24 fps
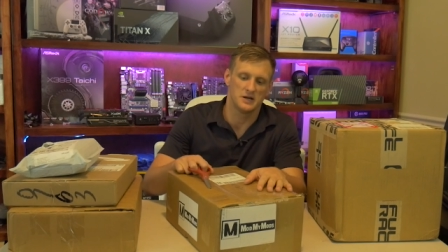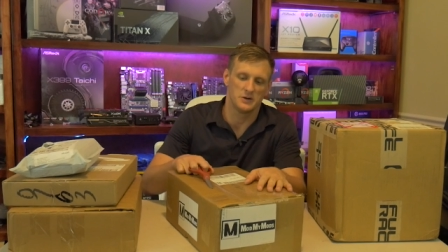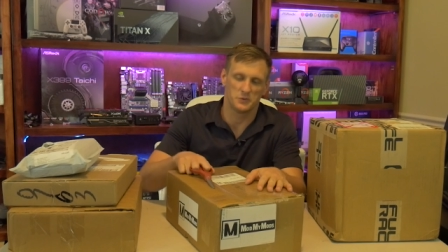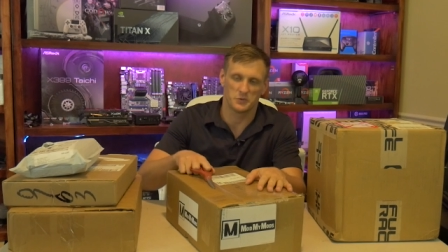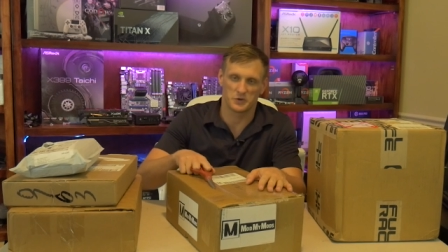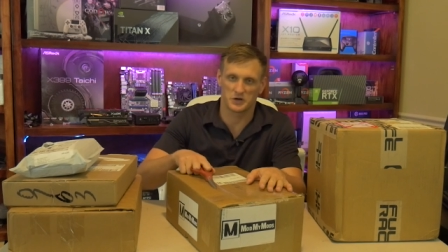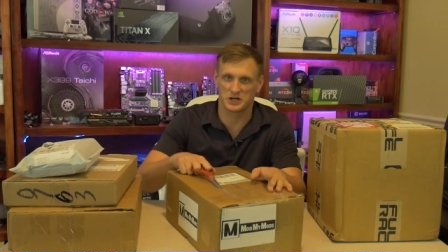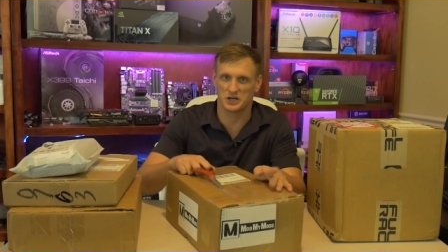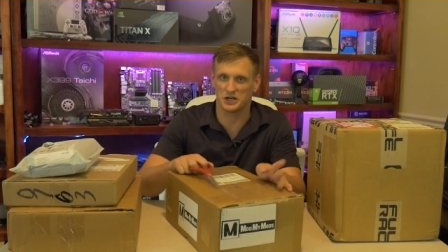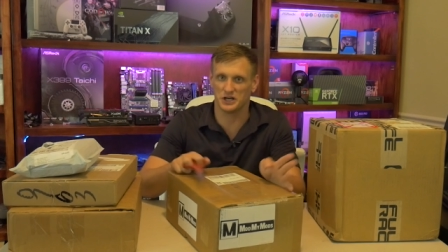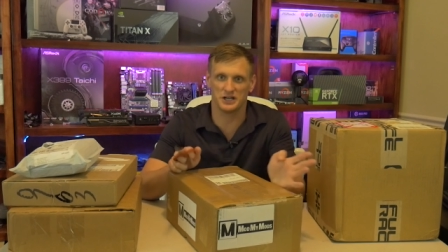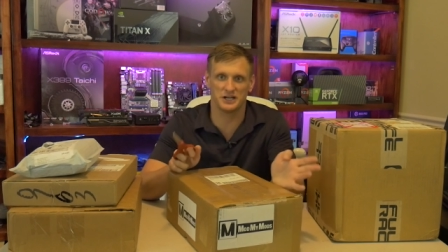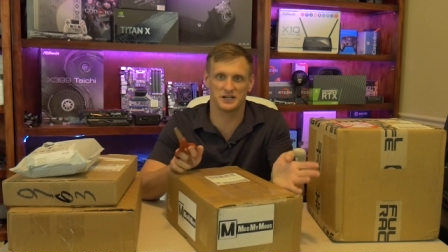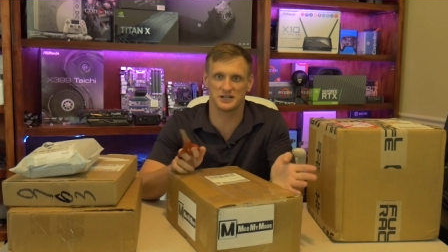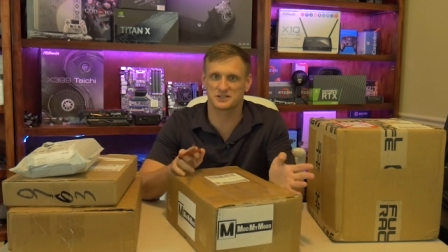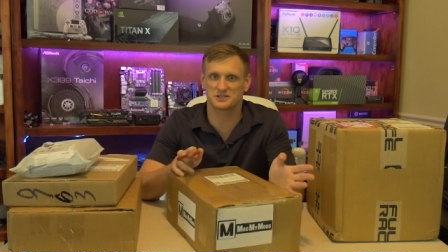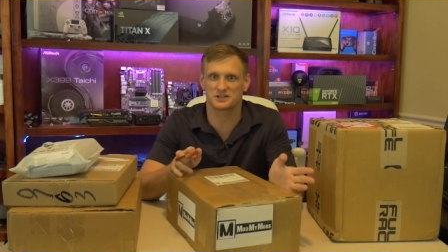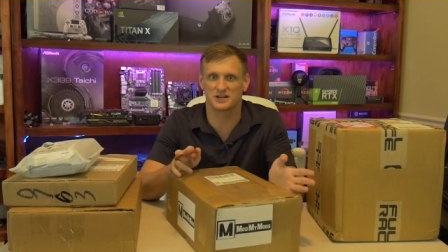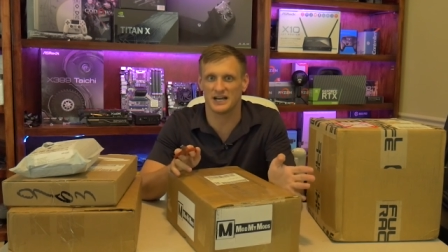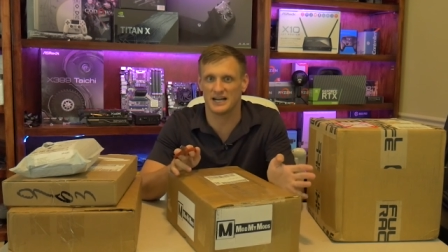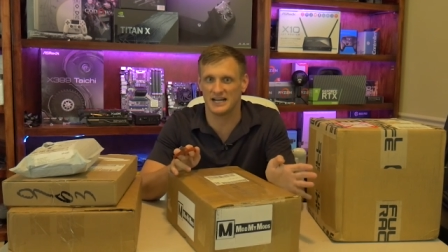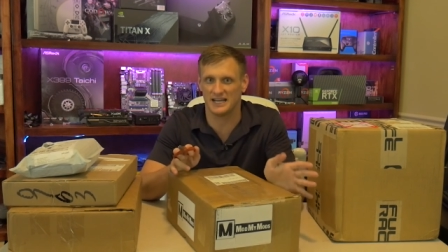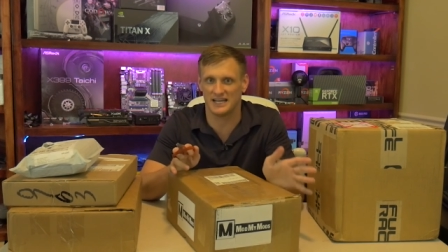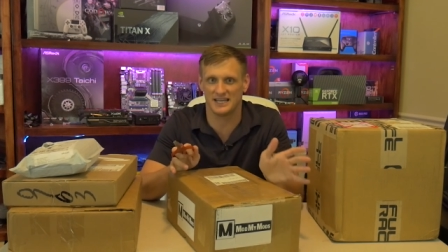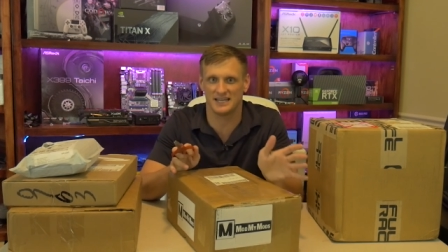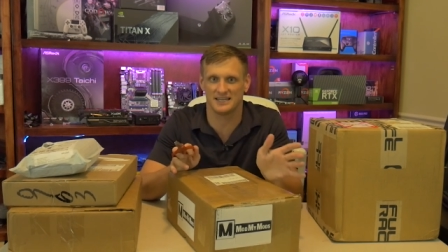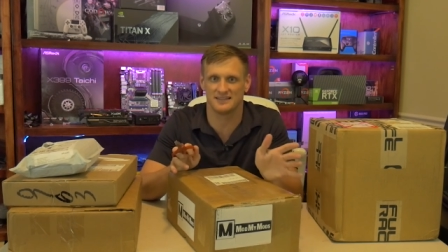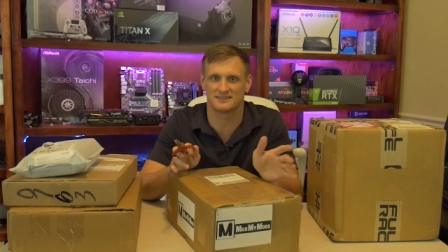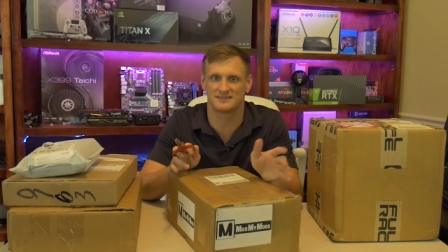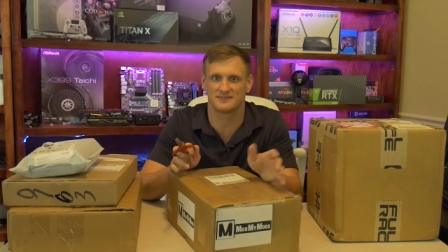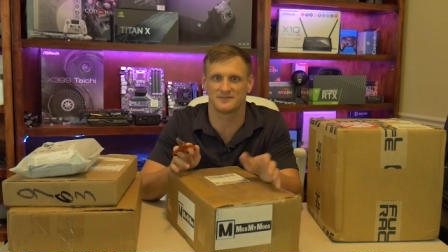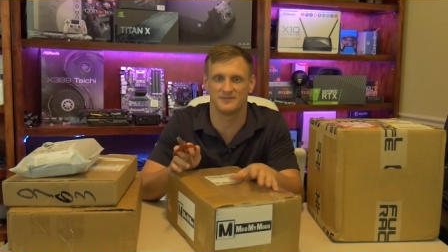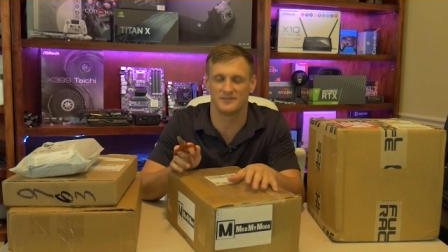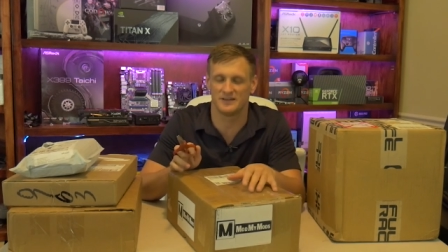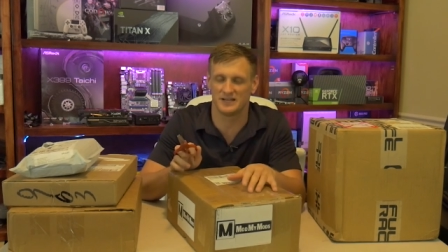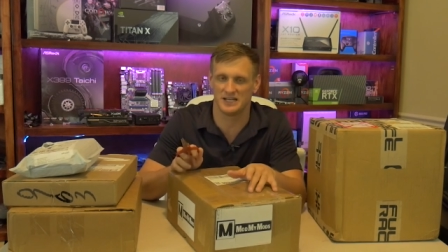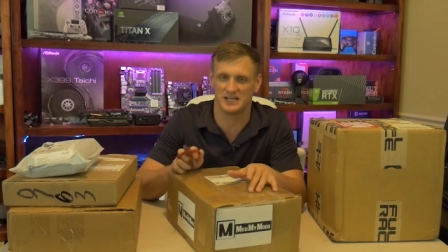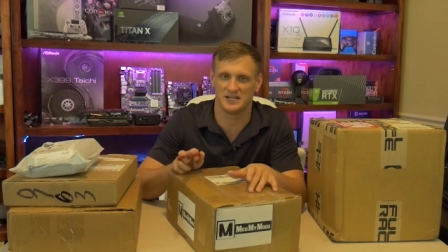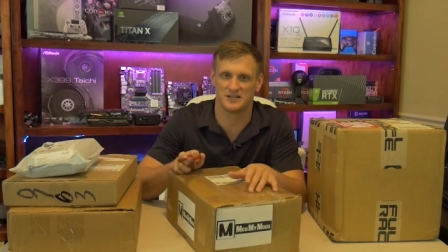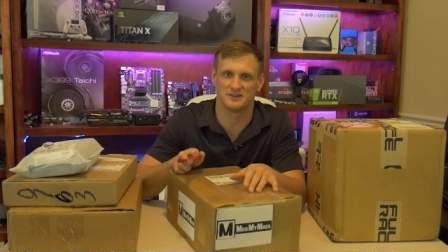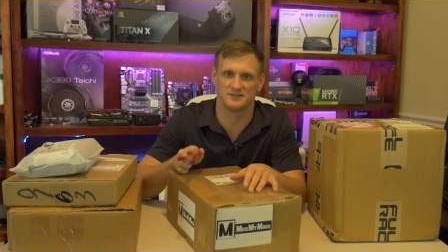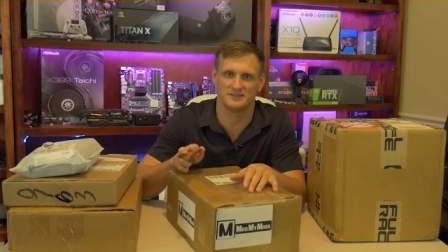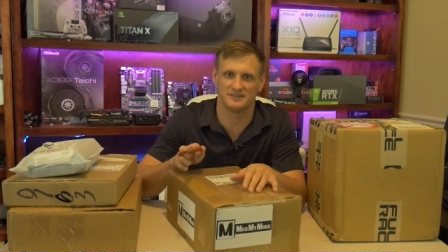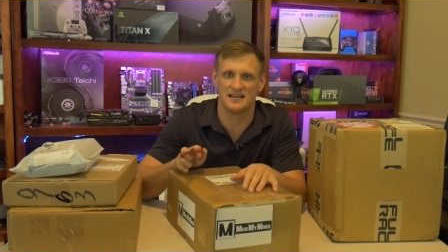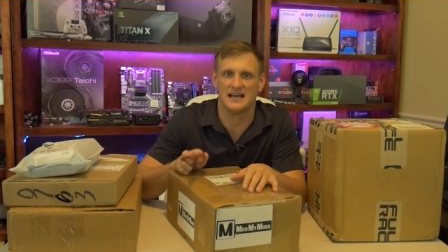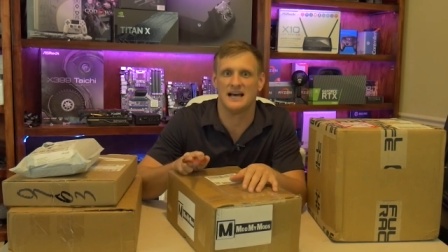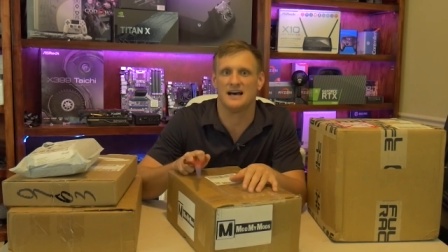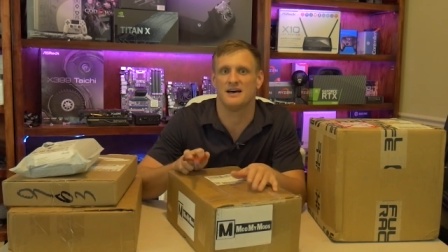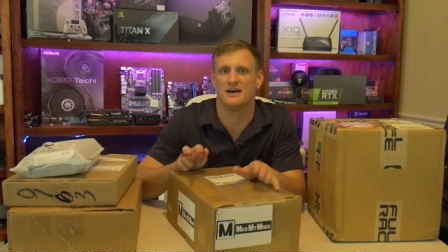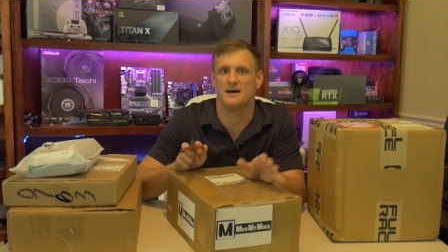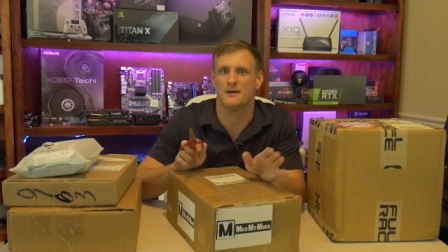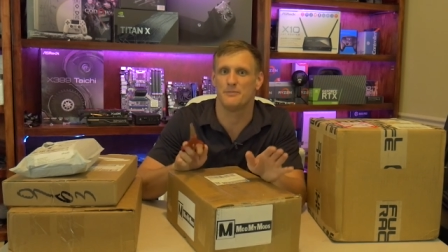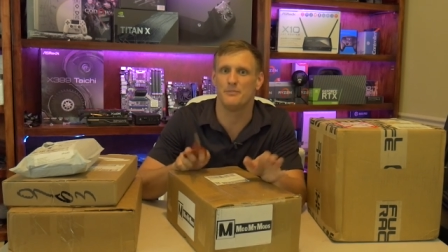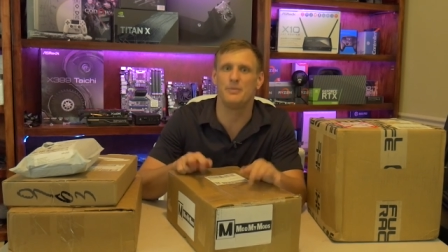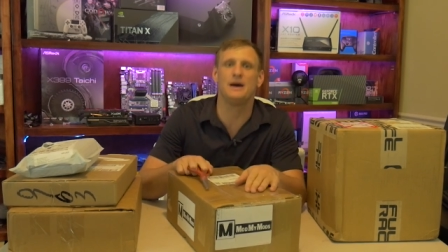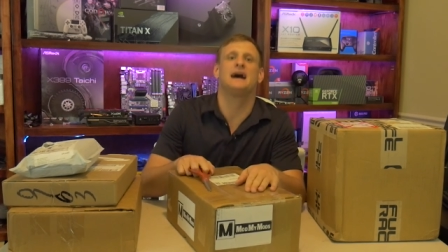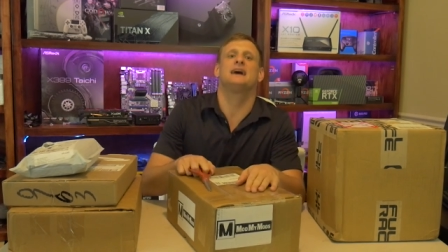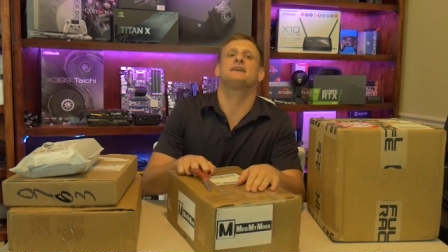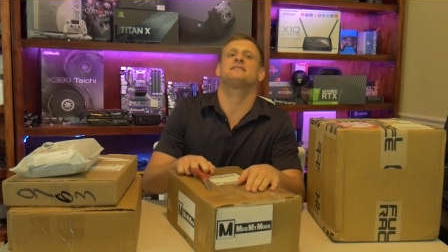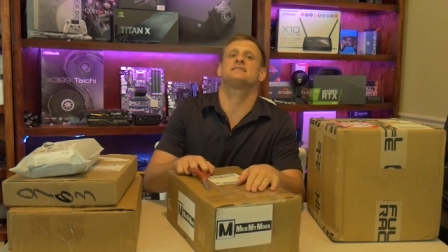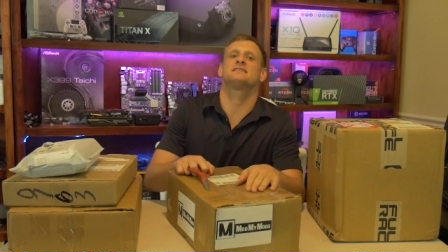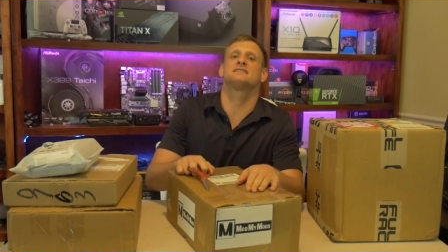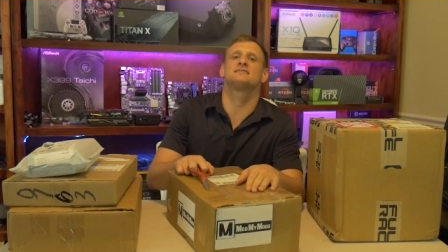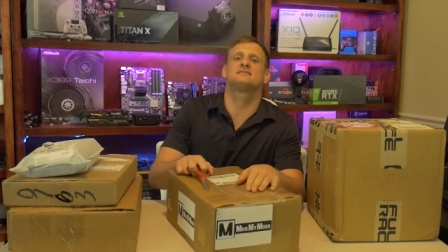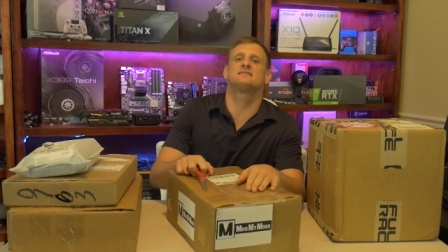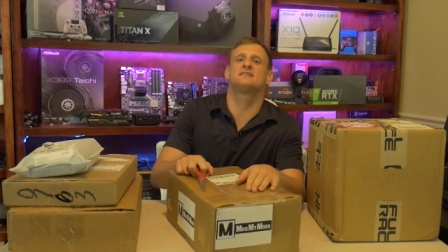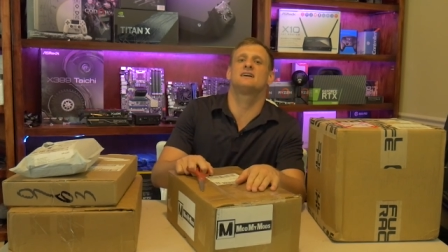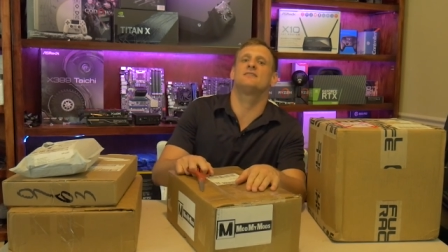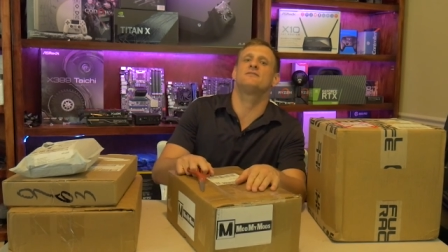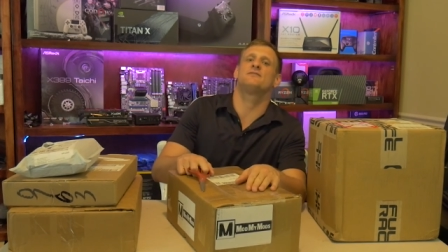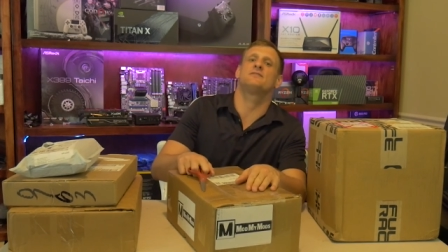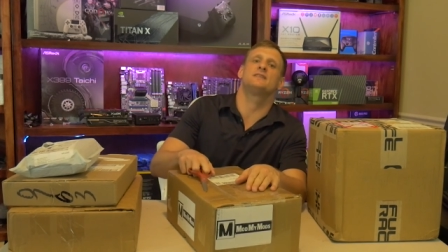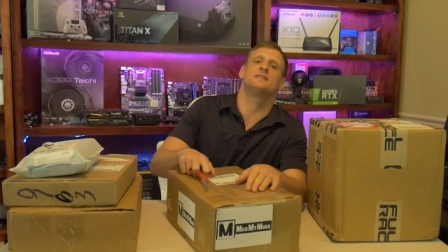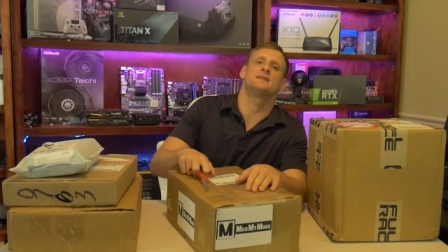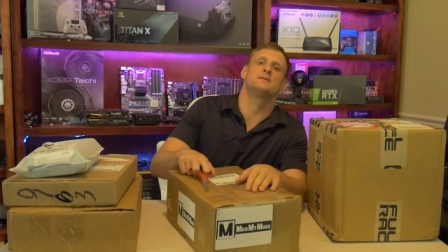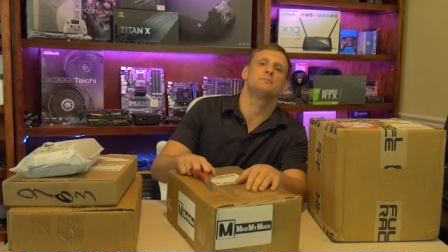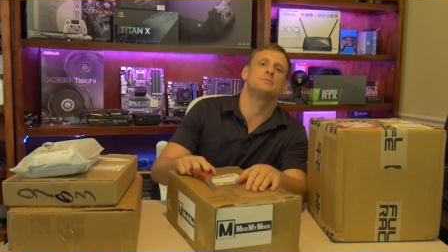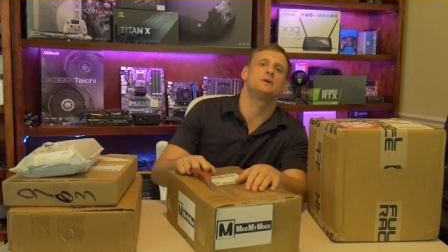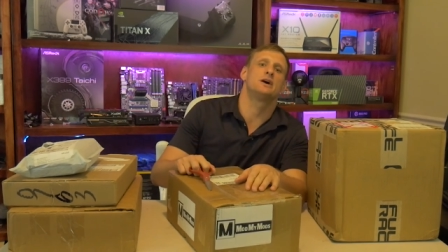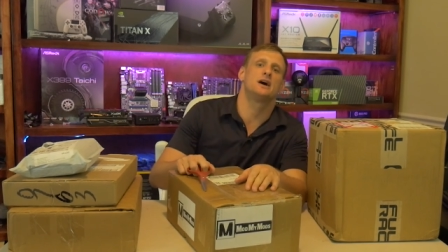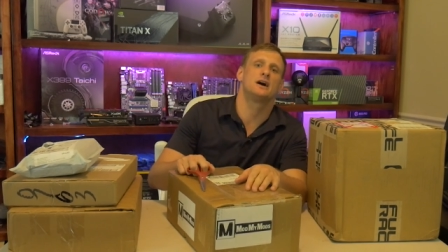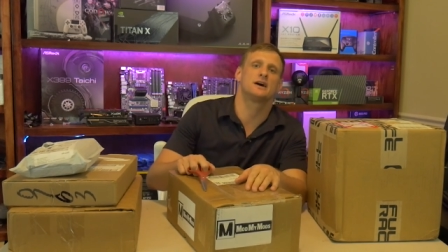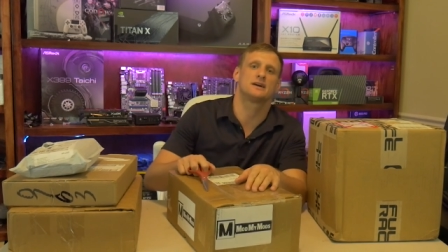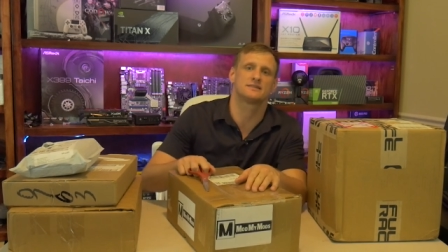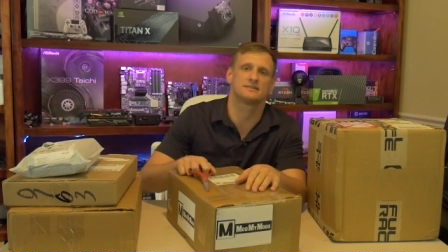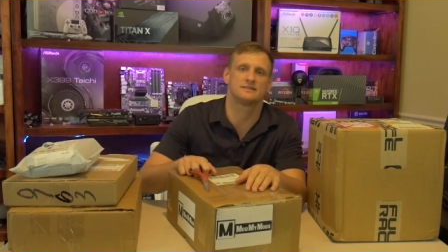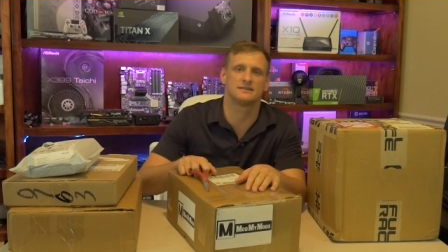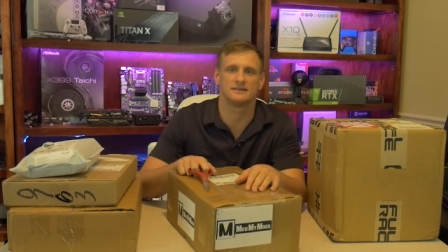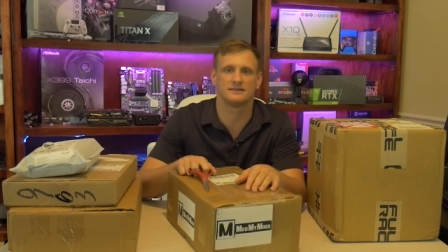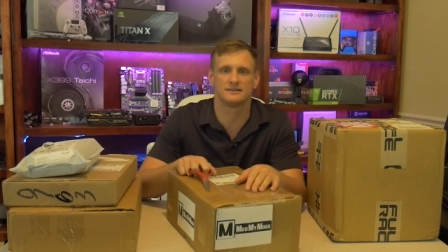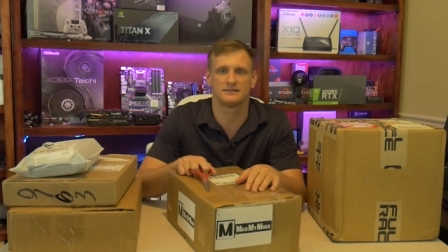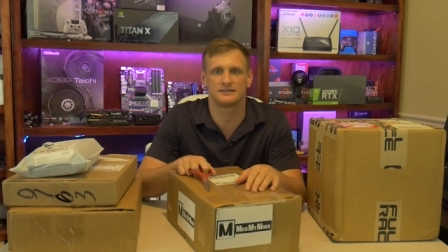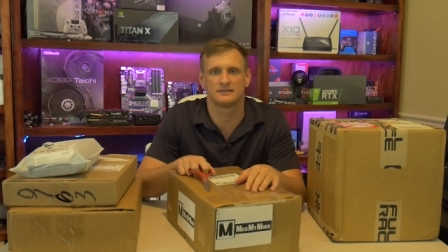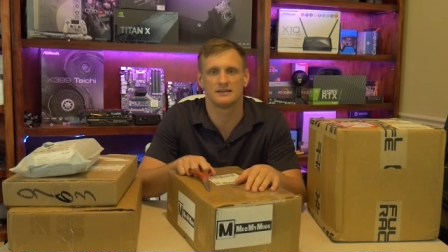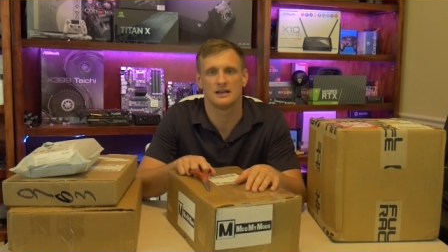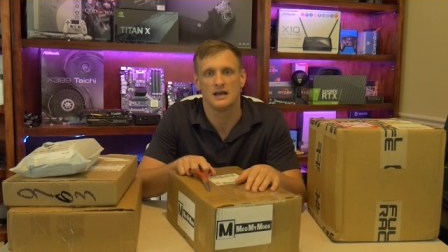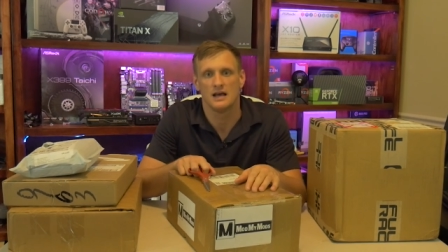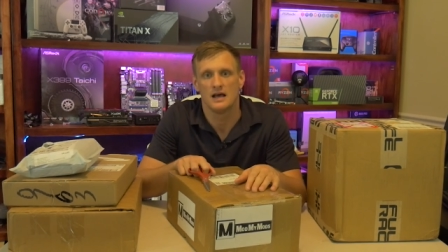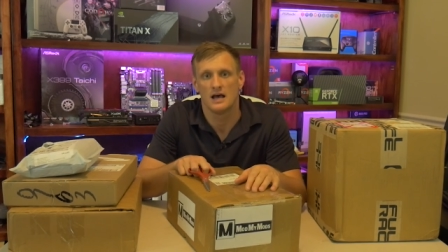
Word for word: We're gonna try to get some videos out about the stuff in the boxes.